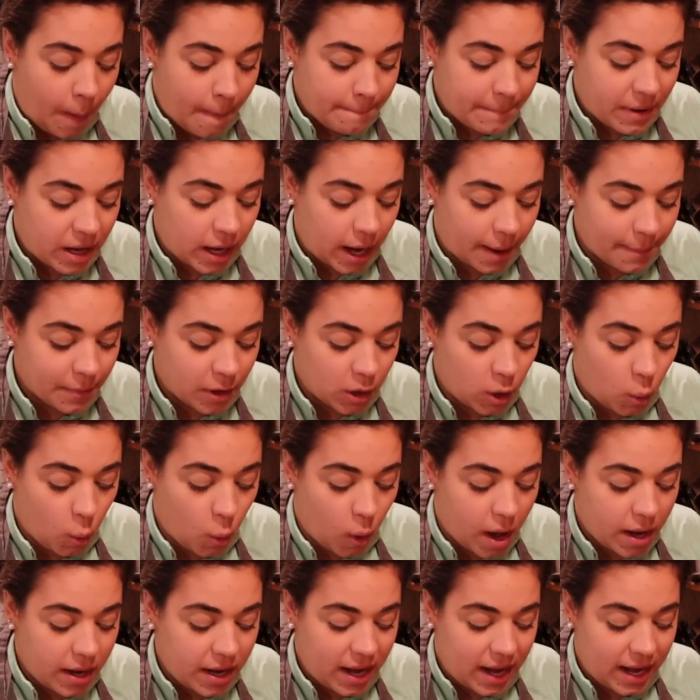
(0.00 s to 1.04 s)
but I'm gonna
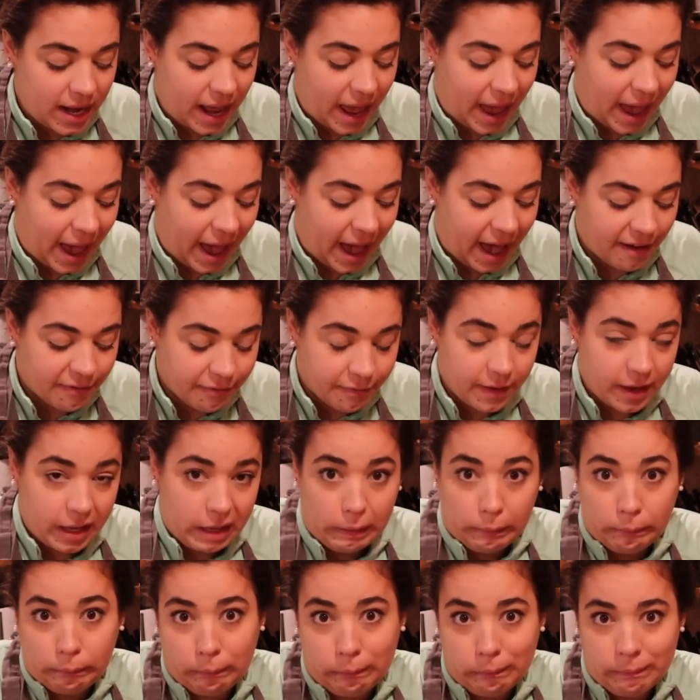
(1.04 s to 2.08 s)
one and a half it.
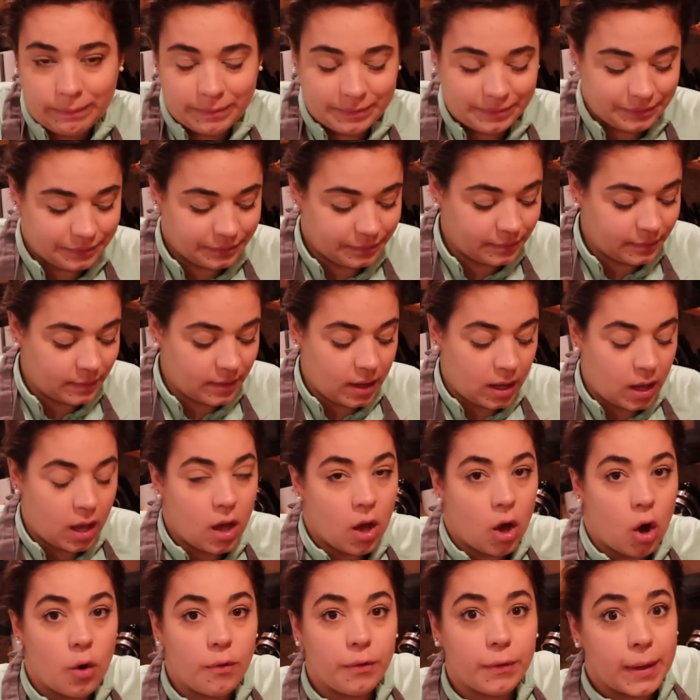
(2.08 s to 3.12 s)

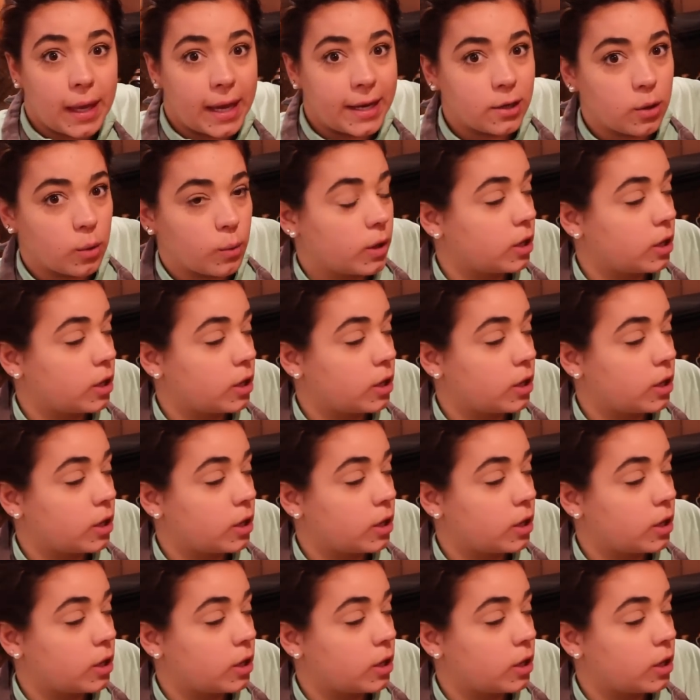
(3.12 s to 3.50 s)
Hopefully I don't